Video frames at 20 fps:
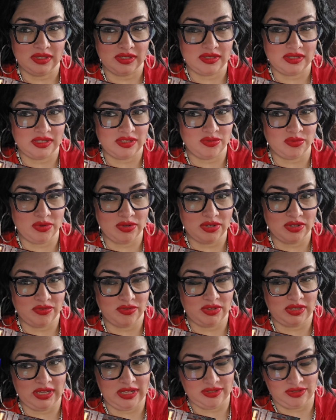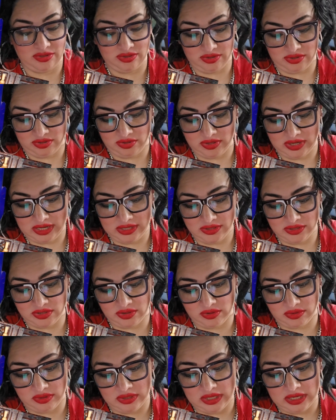Because this word is for the Esthers. Okay,
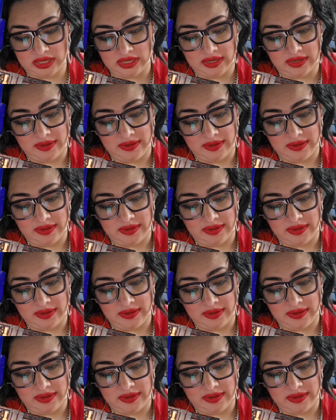so